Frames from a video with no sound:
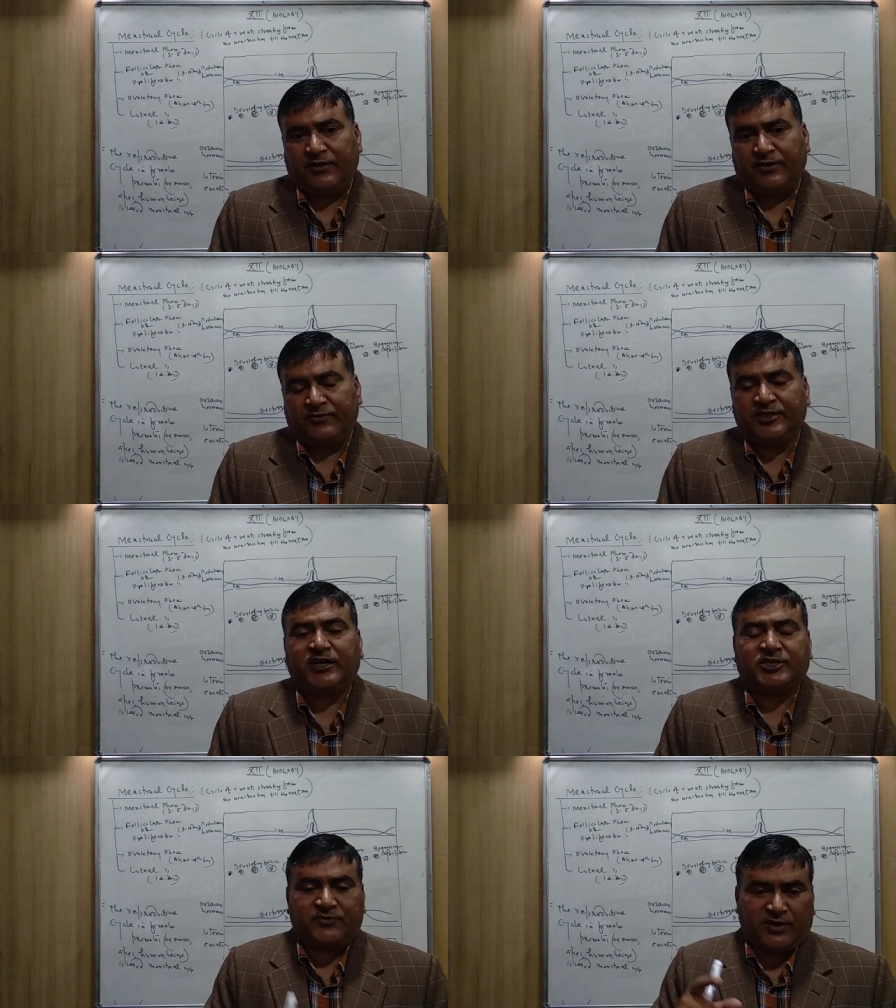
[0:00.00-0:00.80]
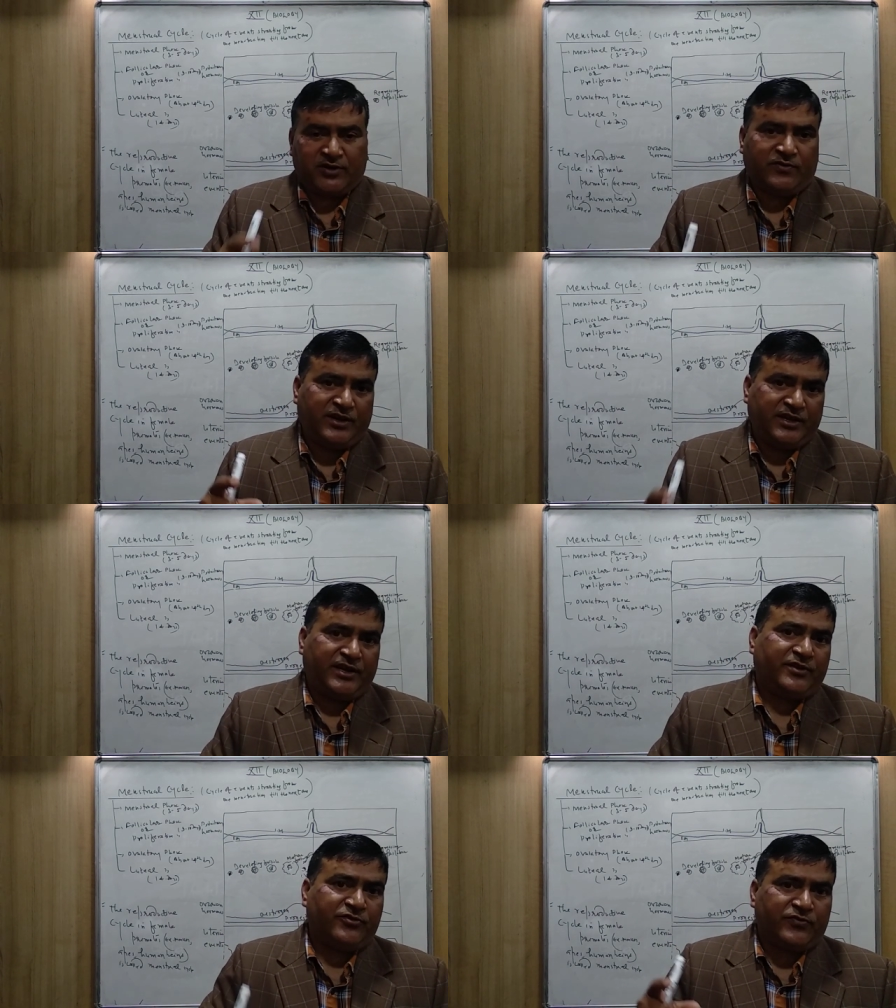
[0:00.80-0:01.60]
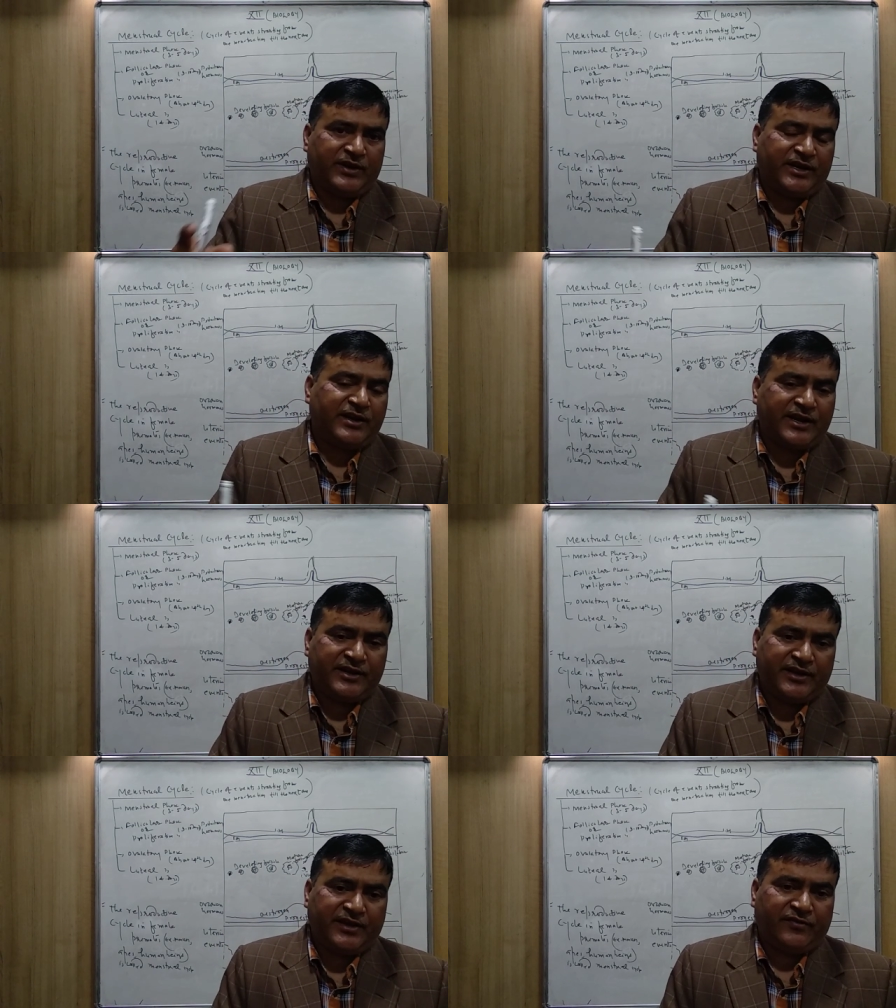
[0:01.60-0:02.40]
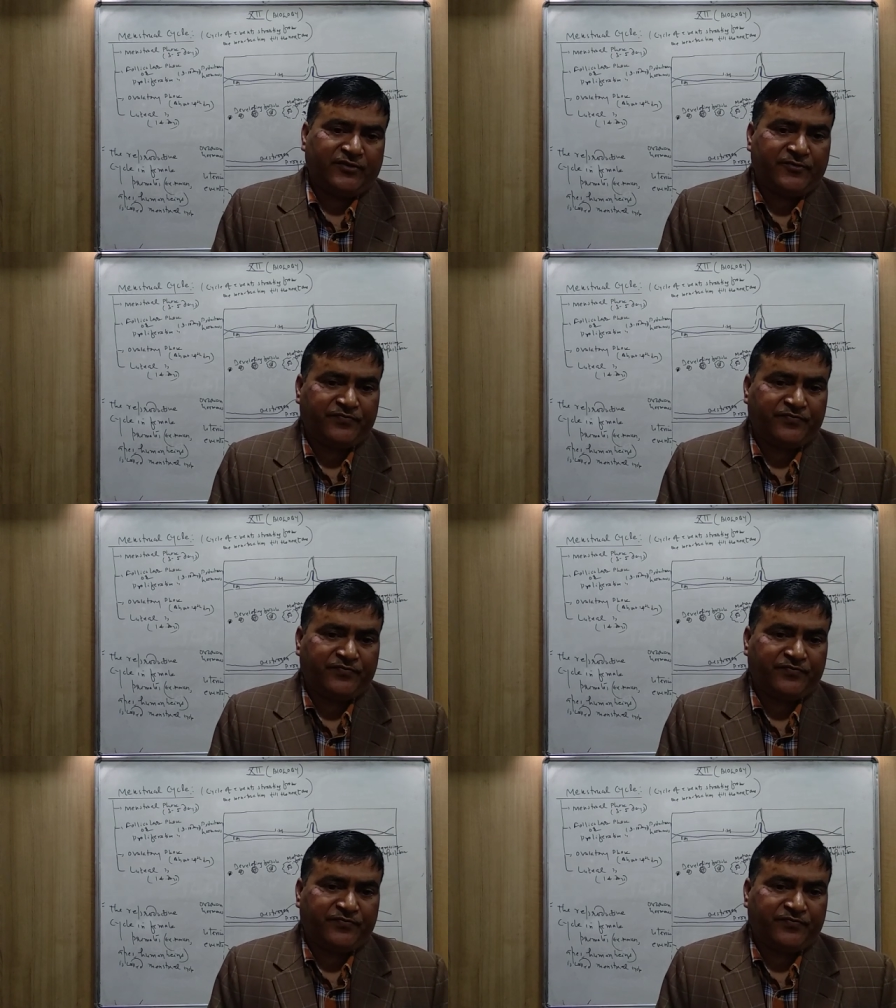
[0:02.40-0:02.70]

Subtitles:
which lasts for 28 to 29 days,